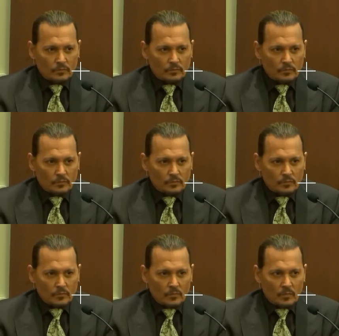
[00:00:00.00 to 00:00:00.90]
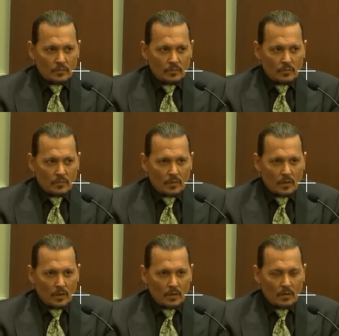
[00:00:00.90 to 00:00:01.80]

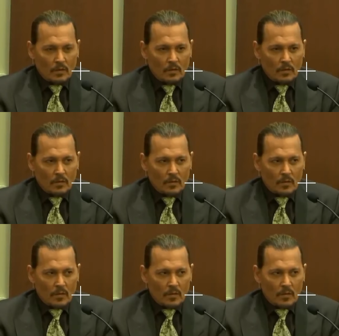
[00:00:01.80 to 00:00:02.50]
(silence)